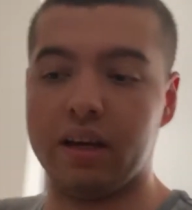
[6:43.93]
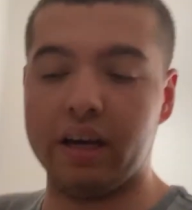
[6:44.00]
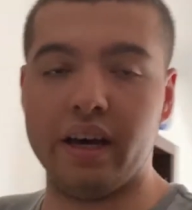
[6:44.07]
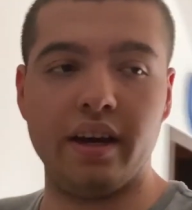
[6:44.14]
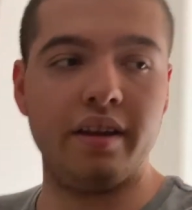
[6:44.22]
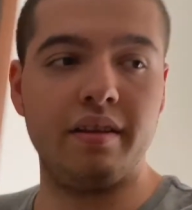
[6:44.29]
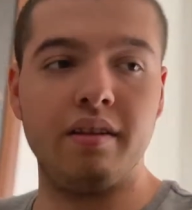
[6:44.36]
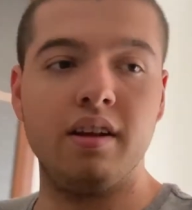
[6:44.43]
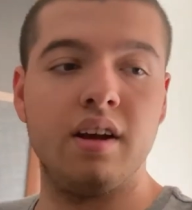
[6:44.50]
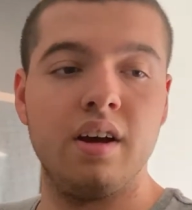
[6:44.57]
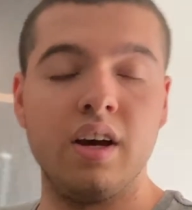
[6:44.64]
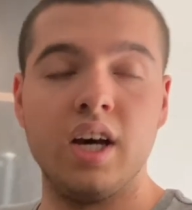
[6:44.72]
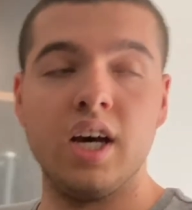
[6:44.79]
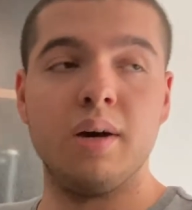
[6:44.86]
in
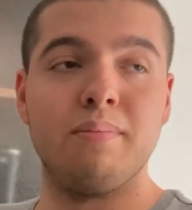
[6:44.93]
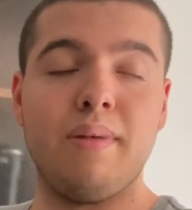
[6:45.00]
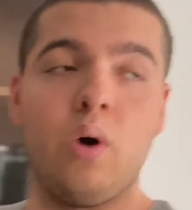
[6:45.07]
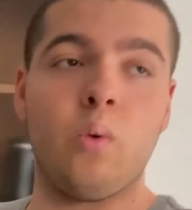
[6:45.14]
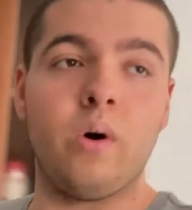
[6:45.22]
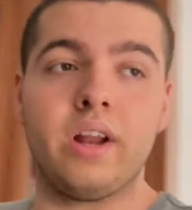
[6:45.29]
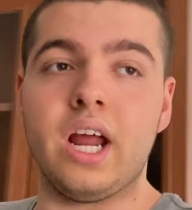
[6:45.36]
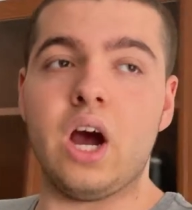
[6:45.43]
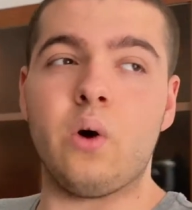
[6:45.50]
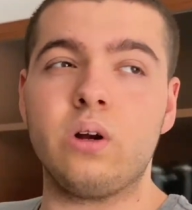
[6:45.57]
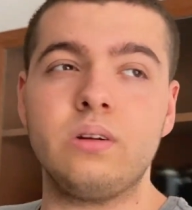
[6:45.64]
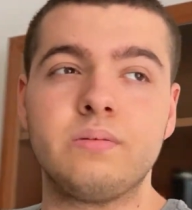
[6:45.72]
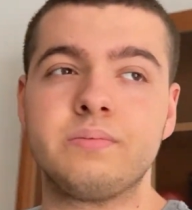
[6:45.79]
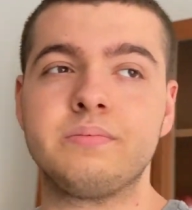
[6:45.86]
about one hour.